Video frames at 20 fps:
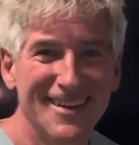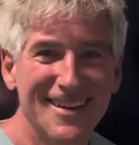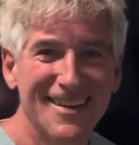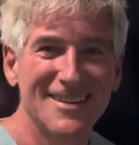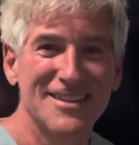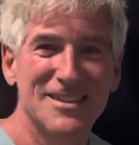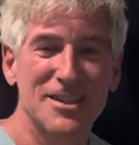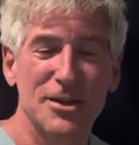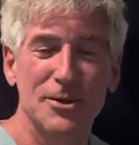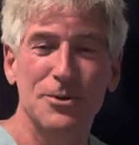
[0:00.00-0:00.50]

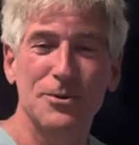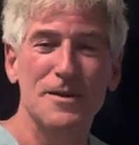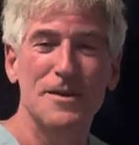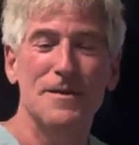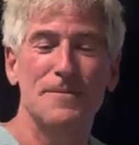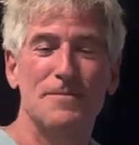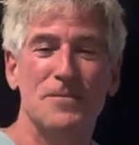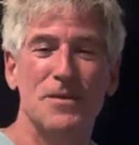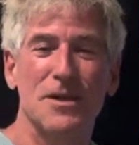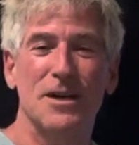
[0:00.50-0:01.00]
so,
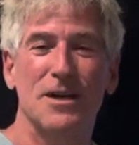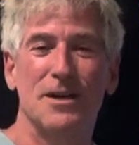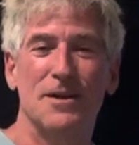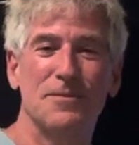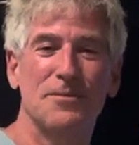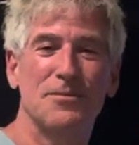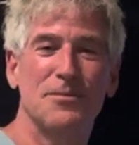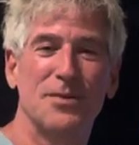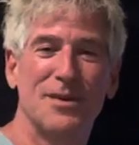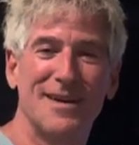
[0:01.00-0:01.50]
um,
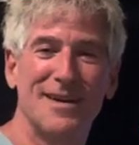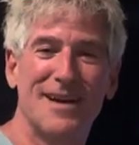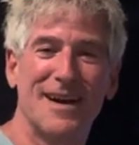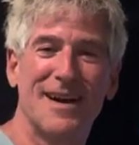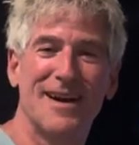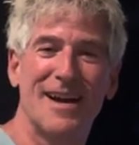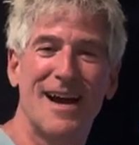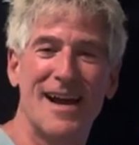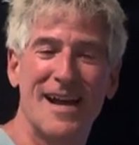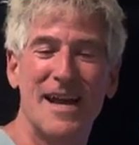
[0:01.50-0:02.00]
but
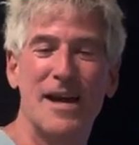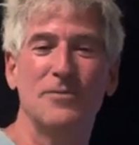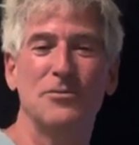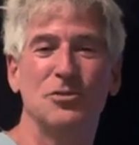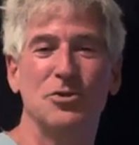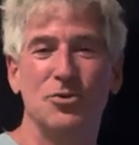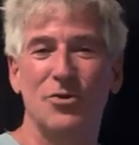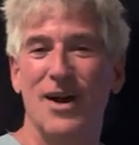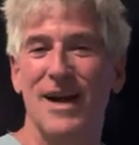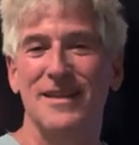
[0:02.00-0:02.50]
I, I, am
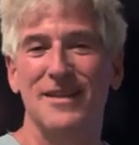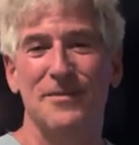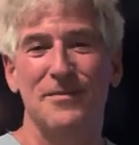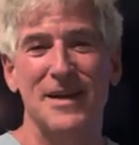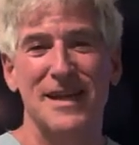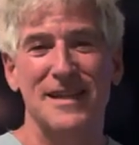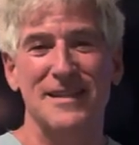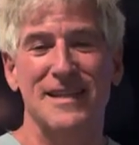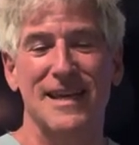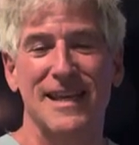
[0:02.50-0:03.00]
trying the
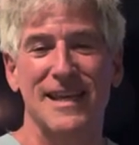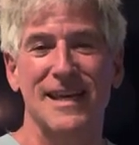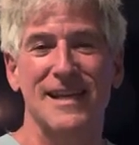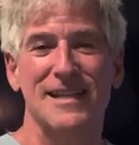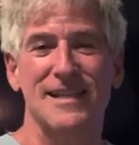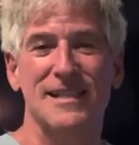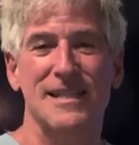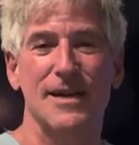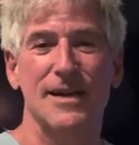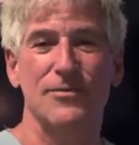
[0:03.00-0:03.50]
best I can to
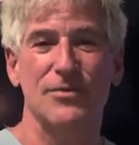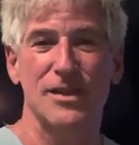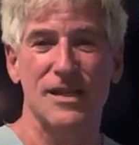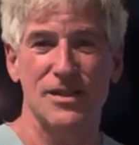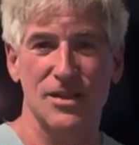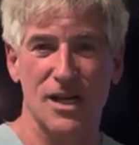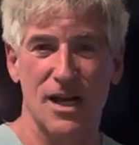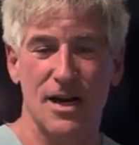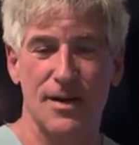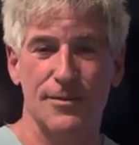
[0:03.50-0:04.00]
stay with these
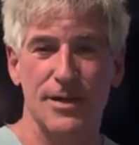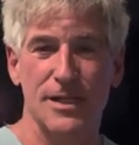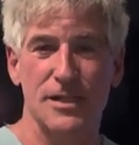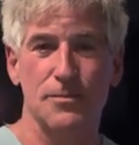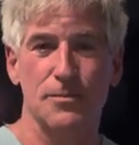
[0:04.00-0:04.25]
comments.